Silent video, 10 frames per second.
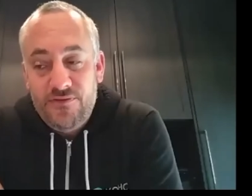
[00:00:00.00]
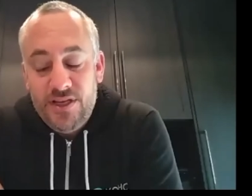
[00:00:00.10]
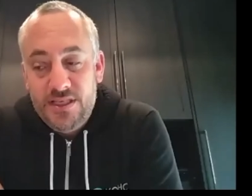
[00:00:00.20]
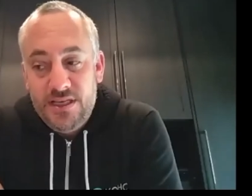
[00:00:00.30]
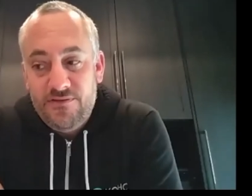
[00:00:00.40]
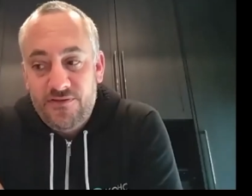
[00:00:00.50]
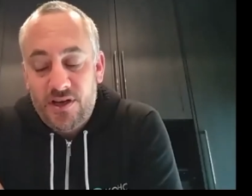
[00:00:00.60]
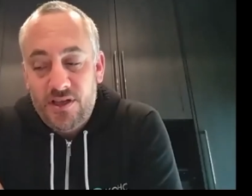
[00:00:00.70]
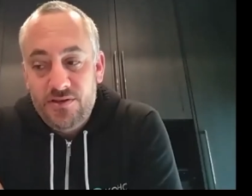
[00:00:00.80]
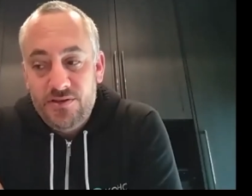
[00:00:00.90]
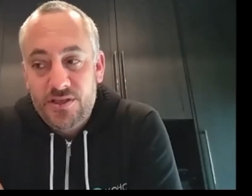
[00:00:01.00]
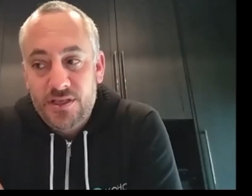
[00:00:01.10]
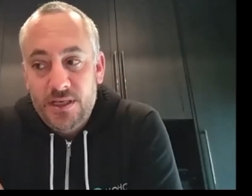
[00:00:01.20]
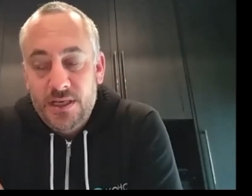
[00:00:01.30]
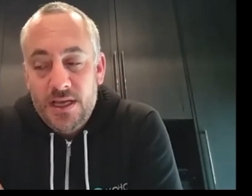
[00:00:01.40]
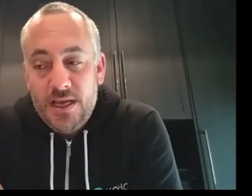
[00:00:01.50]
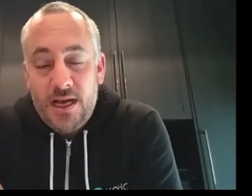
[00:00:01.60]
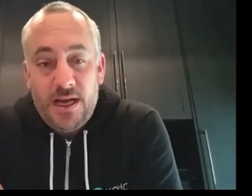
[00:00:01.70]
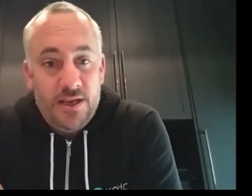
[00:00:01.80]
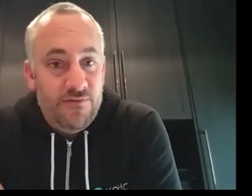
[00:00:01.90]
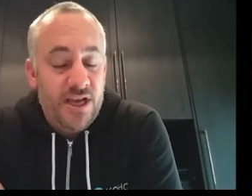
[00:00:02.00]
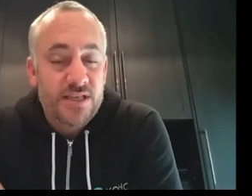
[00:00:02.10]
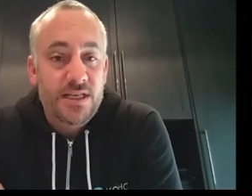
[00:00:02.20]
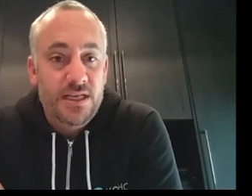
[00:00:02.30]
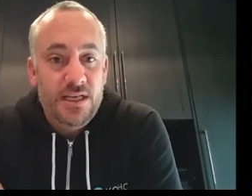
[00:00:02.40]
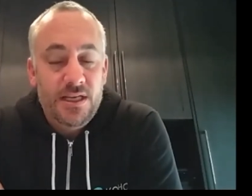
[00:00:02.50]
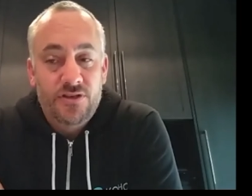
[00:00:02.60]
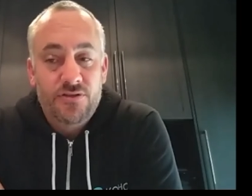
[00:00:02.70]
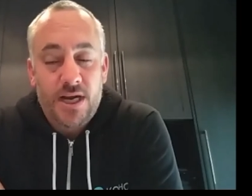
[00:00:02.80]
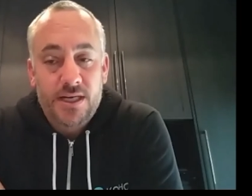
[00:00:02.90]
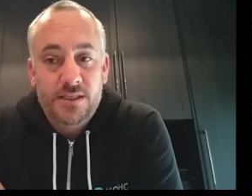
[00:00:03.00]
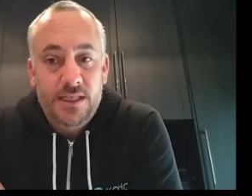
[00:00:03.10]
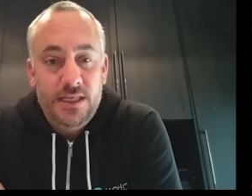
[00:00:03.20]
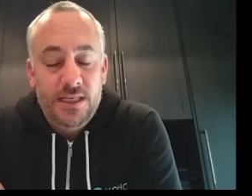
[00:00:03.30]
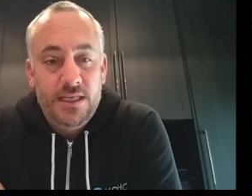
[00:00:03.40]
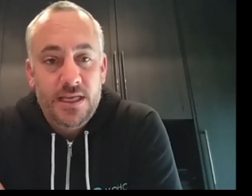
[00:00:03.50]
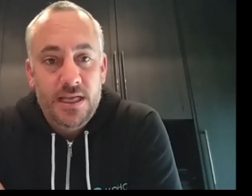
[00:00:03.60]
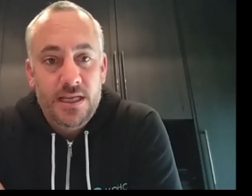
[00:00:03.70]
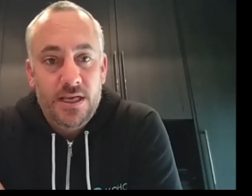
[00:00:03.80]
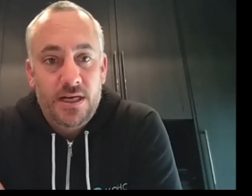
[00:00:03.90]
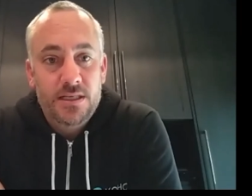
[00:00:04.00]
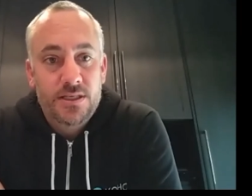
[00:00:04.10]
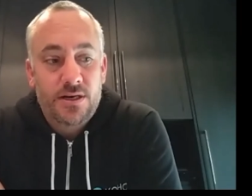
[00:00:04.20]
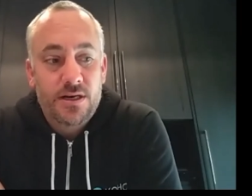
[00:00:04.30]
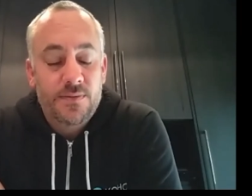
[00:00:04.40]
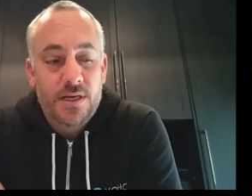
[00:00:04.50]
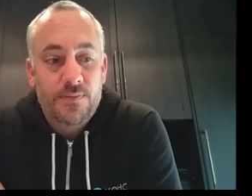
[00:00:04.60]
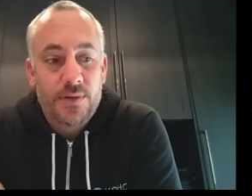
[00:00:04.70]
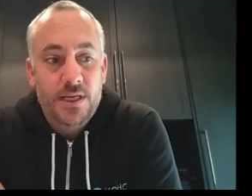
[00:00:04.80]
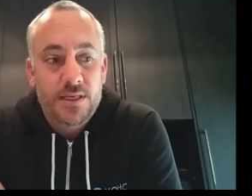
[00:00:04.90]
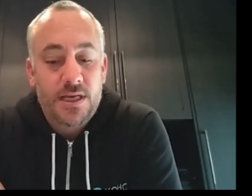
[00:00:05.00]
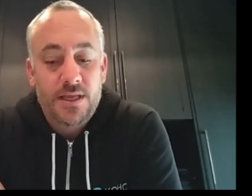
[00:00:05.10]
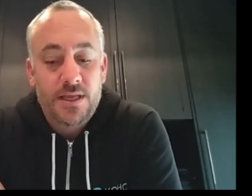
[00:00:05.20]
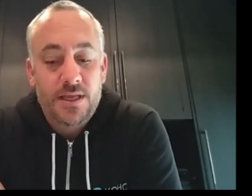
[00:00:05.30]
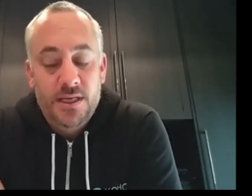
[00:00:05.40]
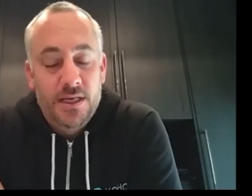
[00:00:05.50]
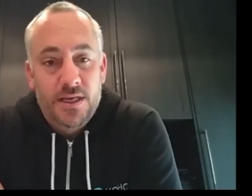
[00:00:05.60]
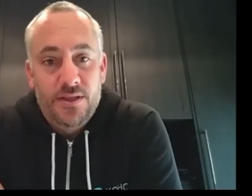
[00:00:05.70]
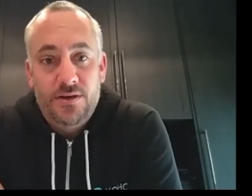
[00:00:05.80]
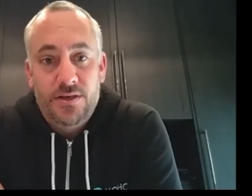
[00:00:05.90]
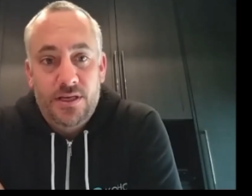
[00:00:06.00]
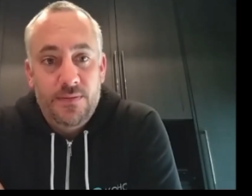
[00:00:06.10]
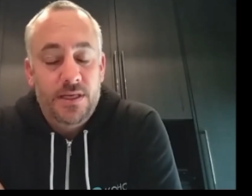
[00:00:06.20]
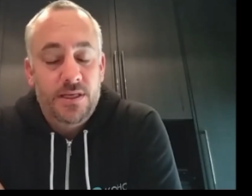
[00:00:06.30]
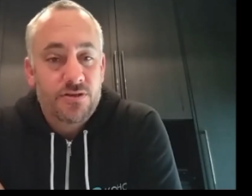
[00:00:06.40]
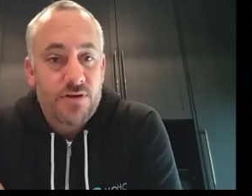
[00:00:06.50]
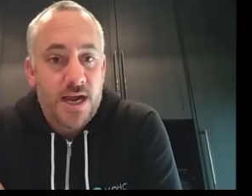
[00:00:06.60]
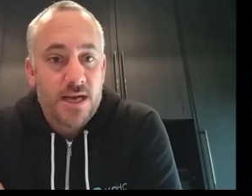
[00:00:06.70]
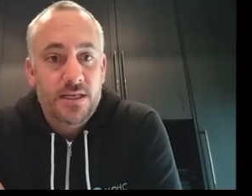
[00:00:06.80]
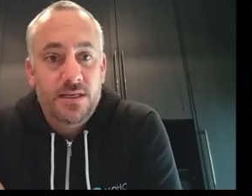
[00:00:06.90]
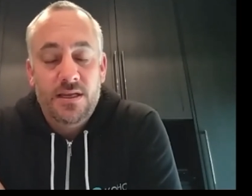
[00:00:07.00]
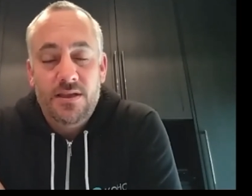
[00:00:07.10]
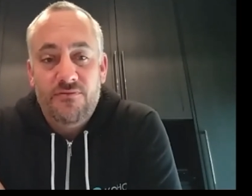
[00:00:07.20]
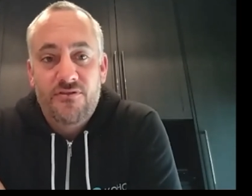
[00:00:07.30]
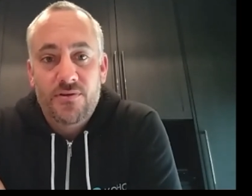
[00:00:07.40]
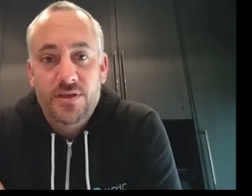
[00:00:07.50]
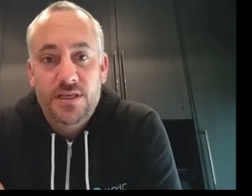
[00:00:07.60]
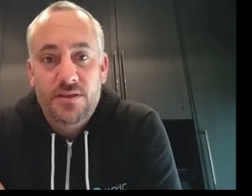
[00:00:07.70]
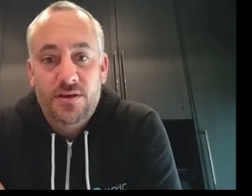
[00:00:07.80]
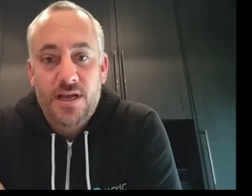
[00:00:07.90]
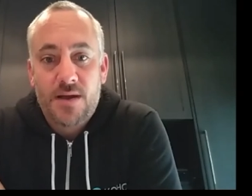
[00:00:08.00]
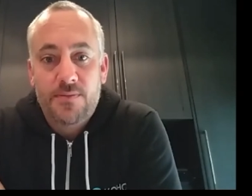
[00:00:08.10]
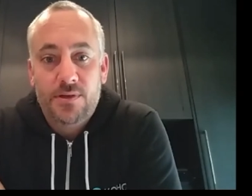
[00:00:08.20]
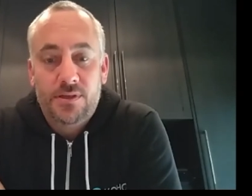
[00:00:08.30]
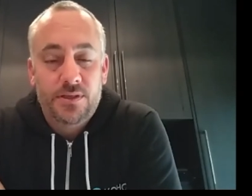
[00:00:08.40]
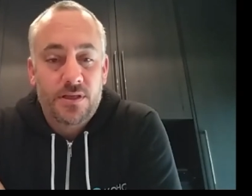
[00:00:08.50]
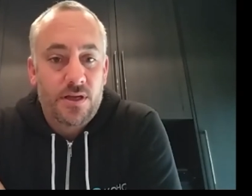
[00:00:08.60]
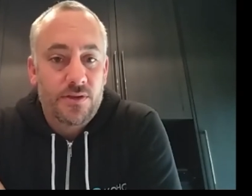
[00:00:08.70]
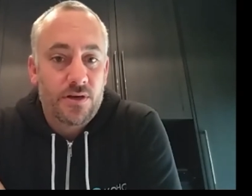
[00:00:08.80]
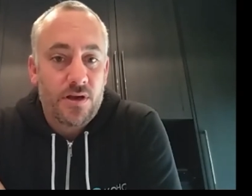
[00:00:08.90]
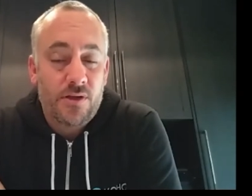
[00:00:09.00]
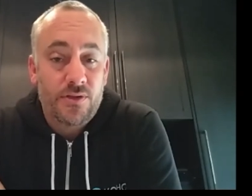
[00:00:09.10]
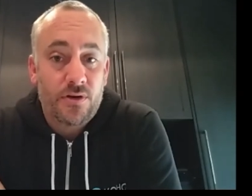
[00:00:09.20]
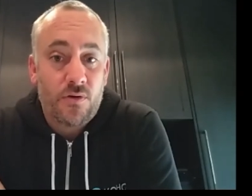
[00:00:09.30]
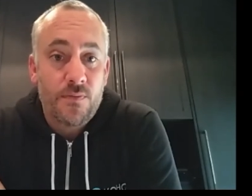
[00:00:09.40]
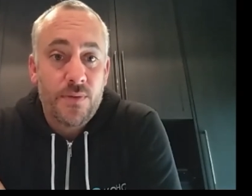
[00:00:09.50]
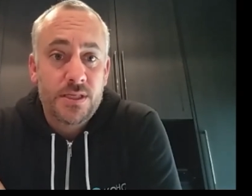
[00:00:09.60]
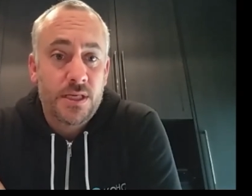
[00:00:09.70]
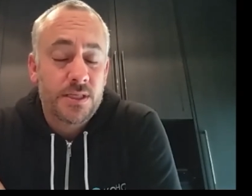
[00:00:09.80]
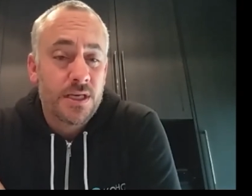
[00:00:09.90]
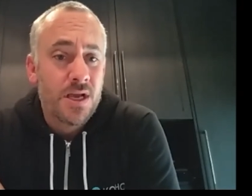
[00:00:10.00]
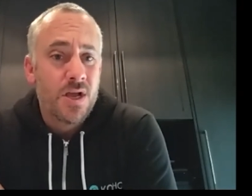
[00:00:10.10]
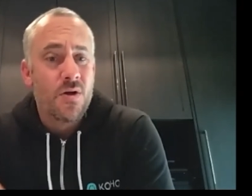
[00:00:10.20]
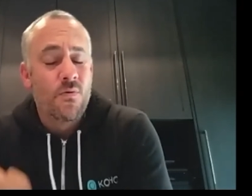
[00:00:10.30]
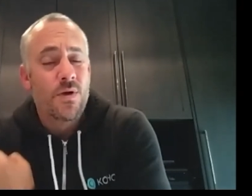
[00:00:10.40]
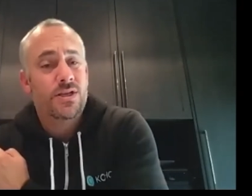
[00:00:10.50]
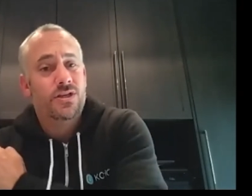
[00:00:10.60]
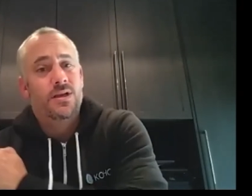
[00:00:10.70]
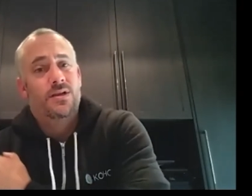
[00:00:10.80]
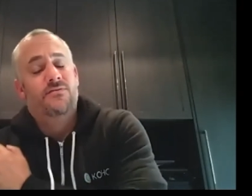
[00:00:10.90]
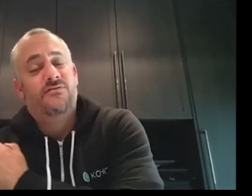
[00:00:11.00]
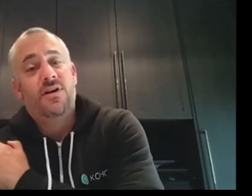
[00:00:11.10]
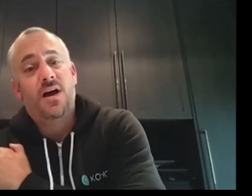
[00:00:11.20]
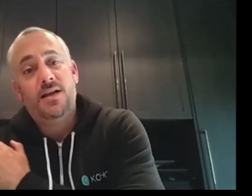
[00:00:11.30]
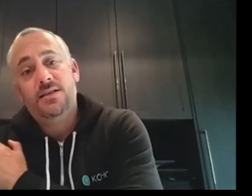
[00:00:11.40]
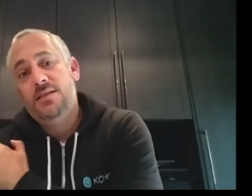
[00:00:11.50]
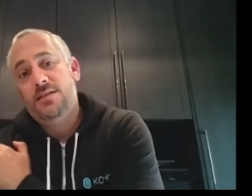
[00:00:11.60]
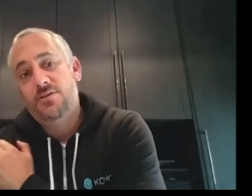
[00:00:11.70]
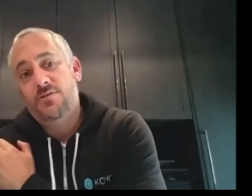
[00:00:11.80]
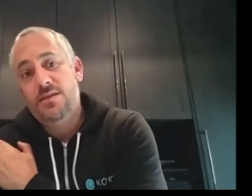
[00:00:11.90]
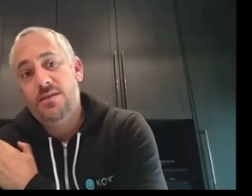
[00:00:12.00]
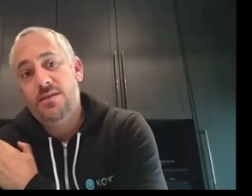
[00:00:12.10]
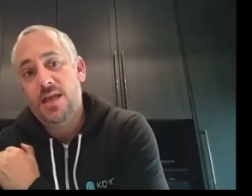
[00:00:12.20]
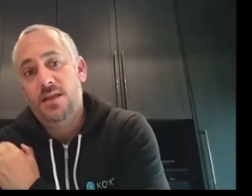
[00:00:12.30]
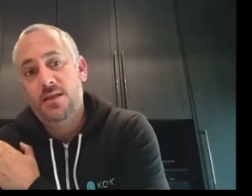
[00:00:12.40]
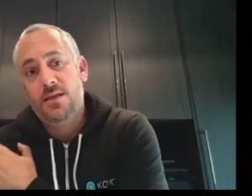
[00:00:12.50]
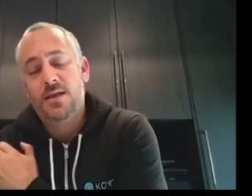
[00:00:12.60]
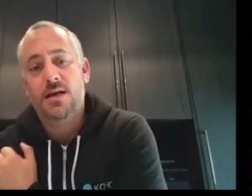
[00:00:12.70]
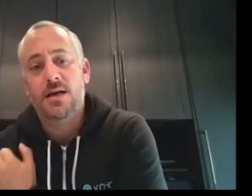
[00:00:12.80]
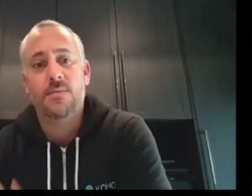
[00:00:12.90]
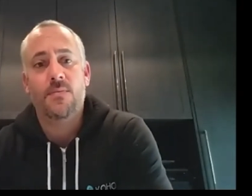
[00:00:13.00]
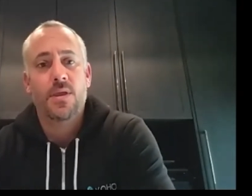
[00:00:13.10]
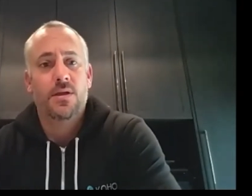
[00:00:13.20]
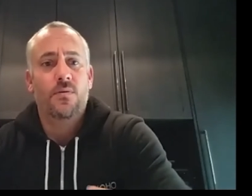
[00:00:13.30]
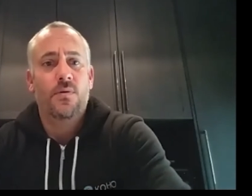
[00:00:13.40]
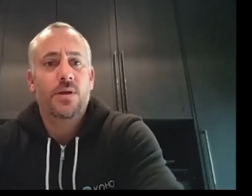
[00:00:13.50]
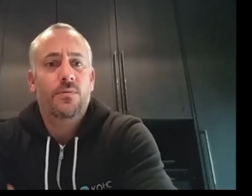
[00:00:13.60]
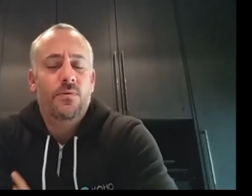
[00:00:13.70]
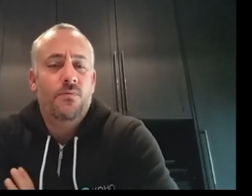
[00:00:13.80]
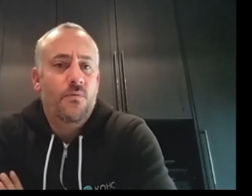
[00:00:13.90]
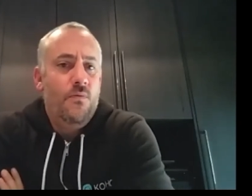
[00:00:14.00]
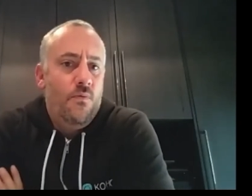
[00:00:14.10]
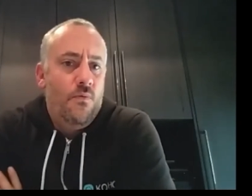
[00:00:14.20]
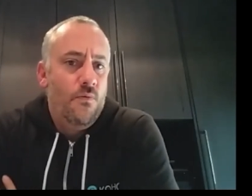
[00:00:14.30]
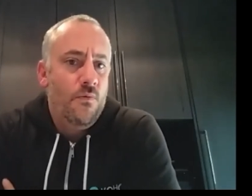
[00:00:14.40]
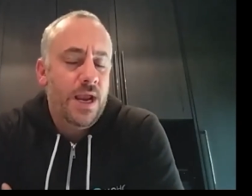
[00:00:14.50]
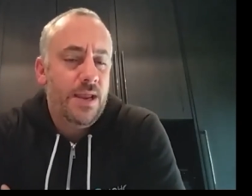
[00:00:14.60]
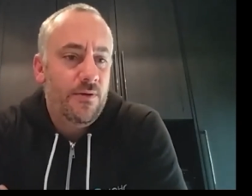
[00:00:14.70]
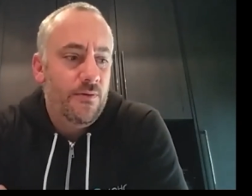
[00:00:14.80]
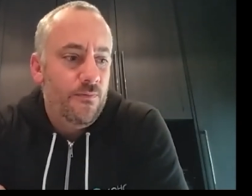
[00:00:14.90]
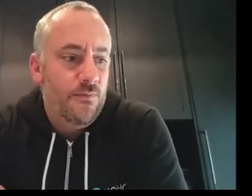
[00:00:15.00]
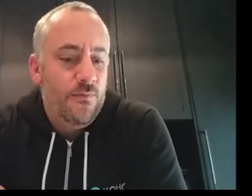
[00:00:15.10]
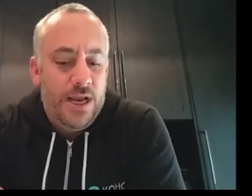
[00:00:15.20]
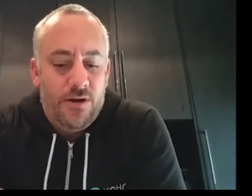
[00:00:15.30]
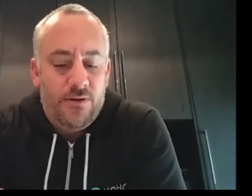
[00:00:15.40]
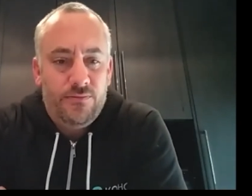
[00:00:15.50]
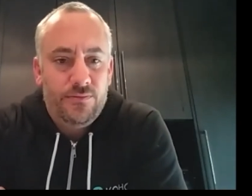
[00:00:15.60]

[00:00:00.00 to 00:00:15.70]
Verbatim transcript: VC funds, uh, investing directly in, in young startup companies. I think they're going to be distracted and focusing their capital on, on their on the core business which for us is a great thing um, we we we don't